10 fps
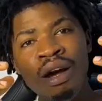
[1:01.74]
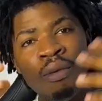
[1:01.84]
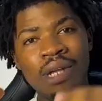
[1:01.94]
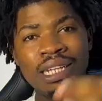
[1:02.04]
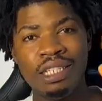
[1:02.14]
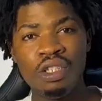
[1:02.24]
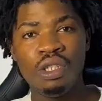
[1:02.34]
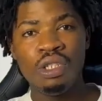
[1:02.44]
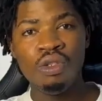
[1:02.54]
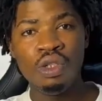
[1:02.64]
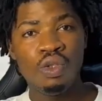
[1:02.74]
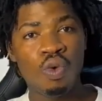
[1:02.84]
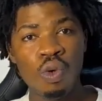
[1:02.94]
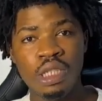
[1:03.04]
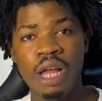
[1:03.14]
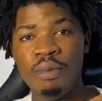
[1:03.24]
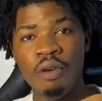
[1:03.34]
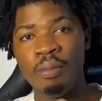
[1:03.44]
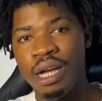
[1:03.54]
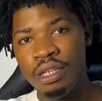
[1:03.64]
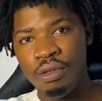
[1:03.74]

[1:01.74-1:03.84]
What are the things you need to consider before buying a